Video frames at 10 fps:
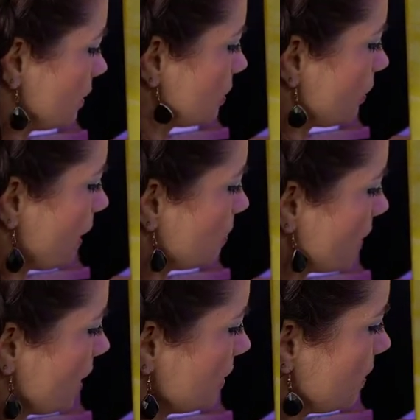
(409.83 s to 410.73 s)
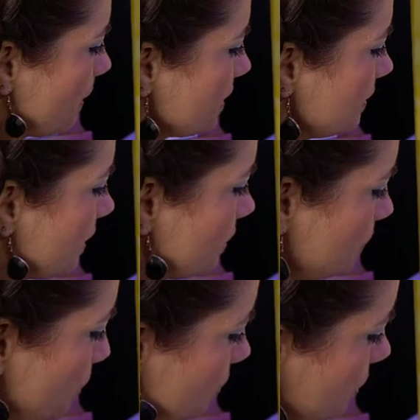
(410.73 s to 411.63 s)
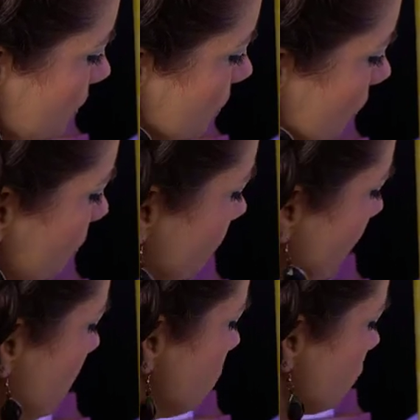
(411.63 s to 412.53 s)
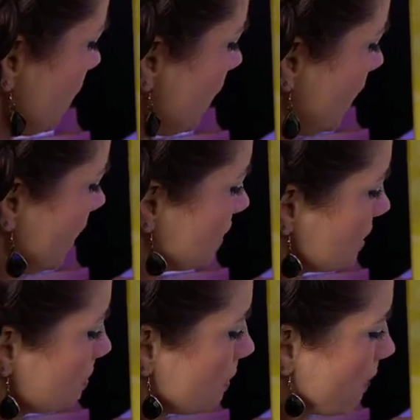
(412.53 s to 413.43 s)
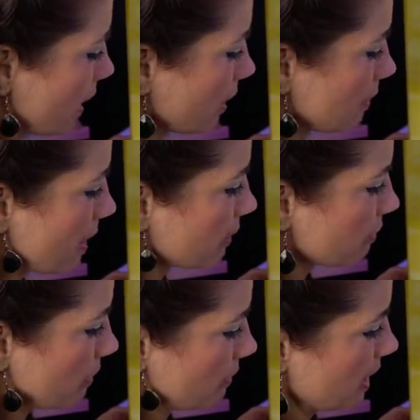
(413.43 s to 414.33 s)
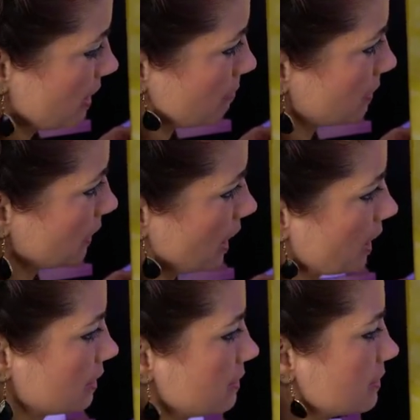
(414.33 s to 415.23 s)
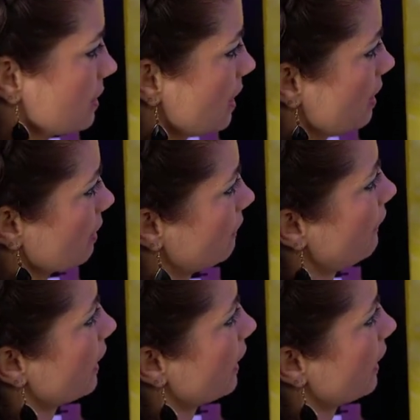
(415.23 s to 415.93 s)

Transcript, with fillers: So I'm not the best salesperson, so I'm trying to be better about throwing in plugs here and